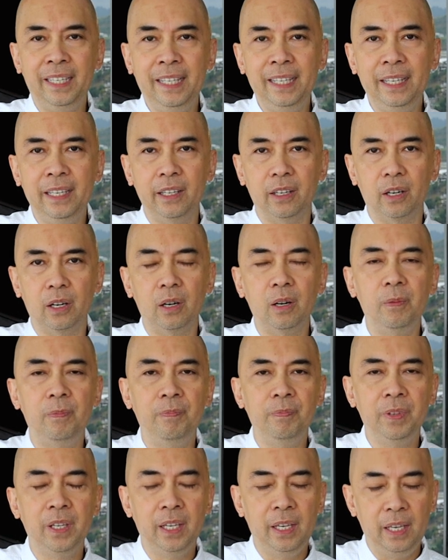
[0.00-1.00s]
here
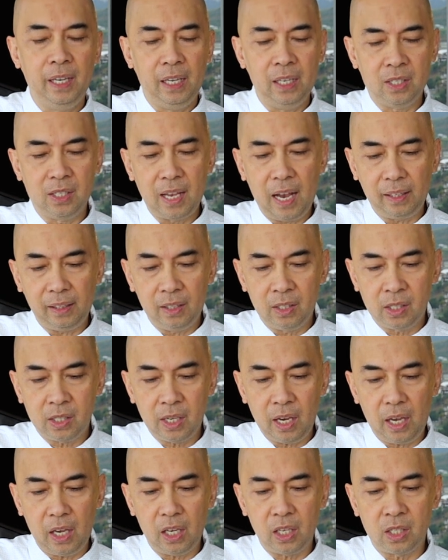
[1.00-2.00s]
is that it
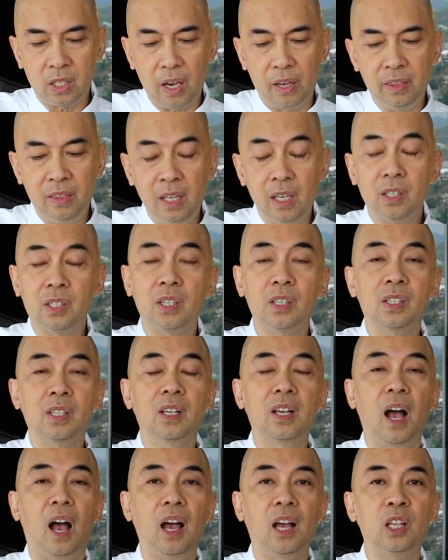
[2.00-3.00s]
says, "This is
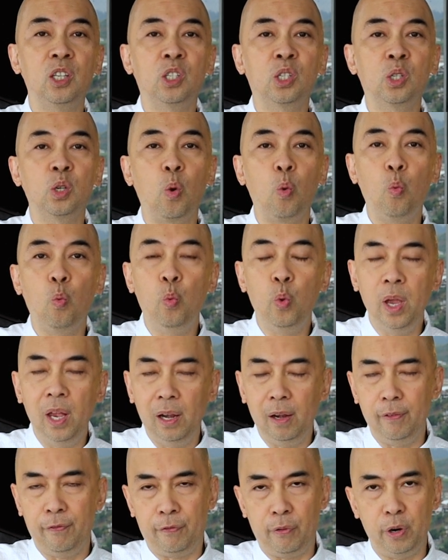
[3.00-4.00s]
God's
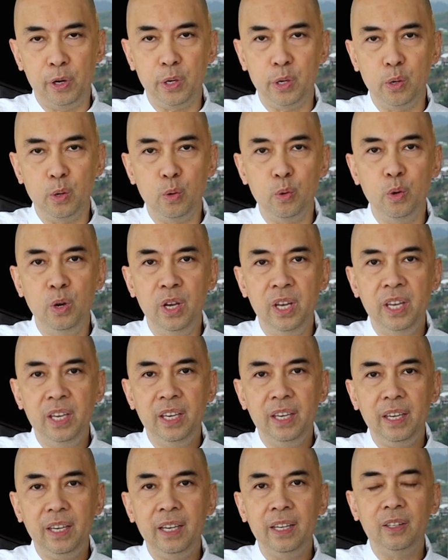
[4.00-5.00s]
will for you
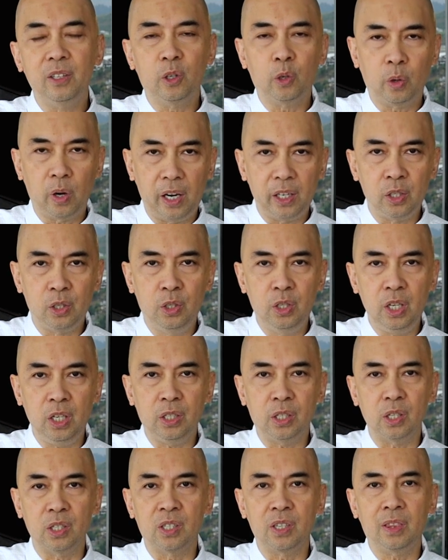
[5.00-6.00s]
in Christ
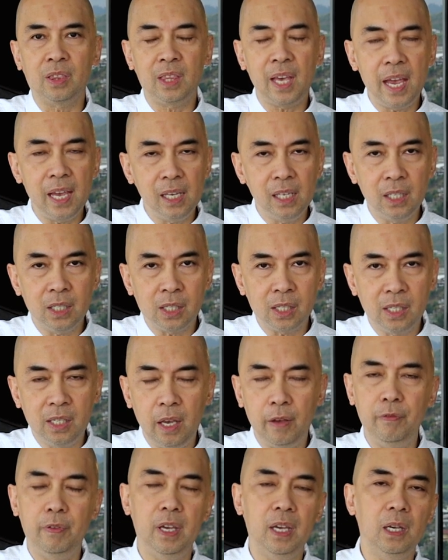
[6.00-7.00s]
Jesus."
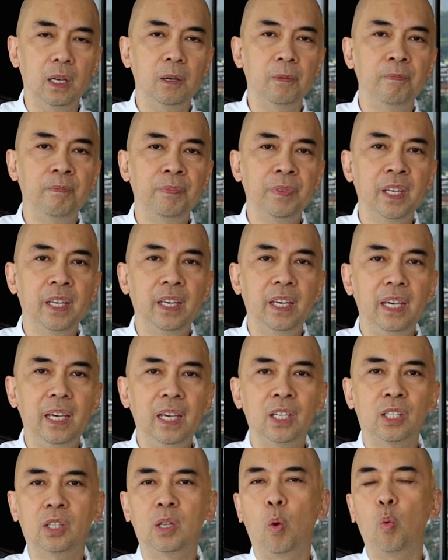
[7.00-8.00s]
Thanksgiving
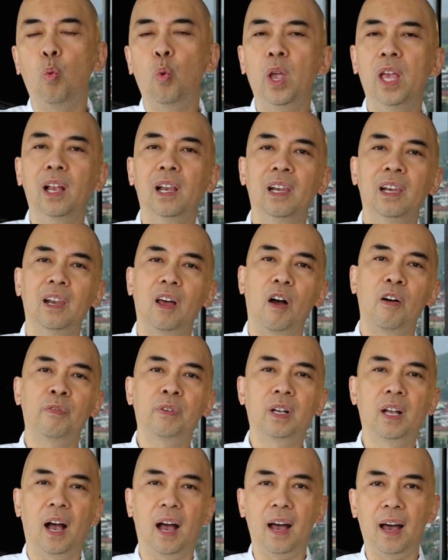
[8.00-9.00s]
is the will
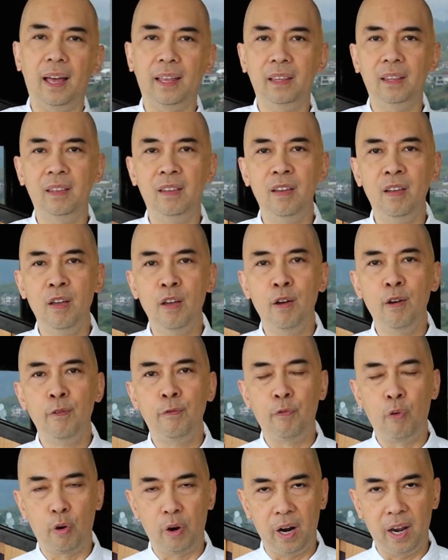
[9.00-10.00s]
of God
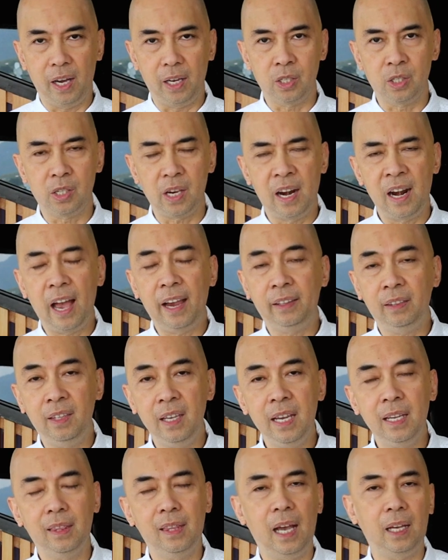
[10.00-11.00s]
for us. And I
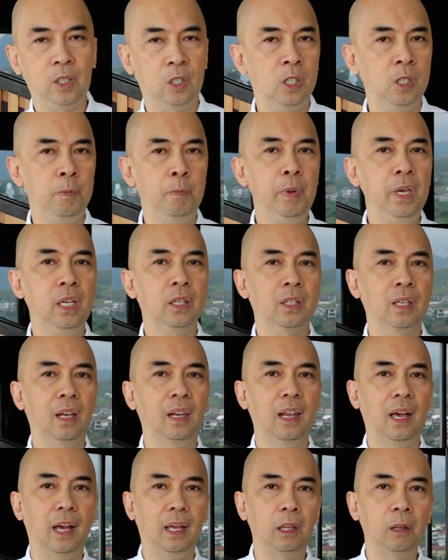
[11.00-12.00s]
think that speaks
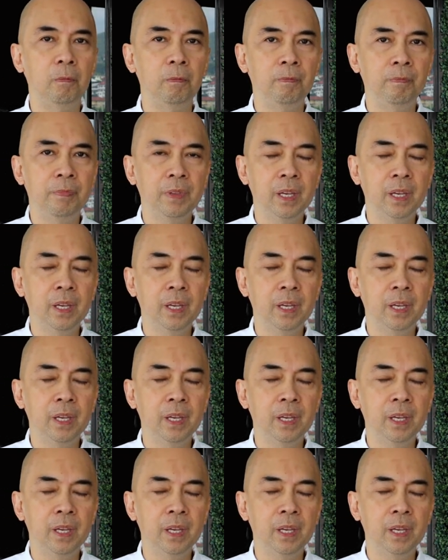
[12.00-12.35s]
a lot,